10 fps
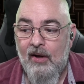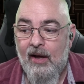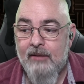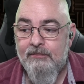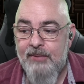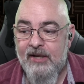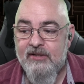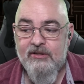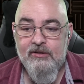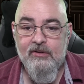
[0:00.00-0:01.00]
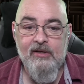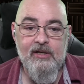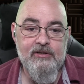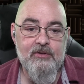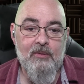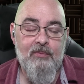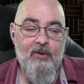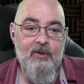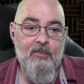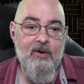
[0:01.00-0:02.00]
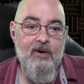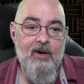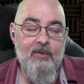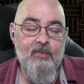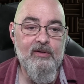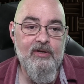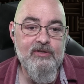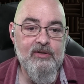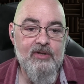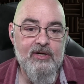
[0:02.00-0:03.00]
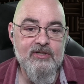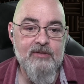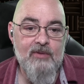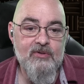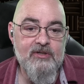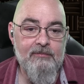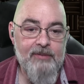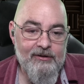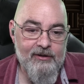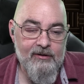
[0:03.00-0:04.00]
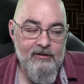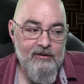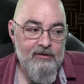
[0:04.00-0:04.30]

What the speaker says: at best, you can get to a point where a religion that is the most compelling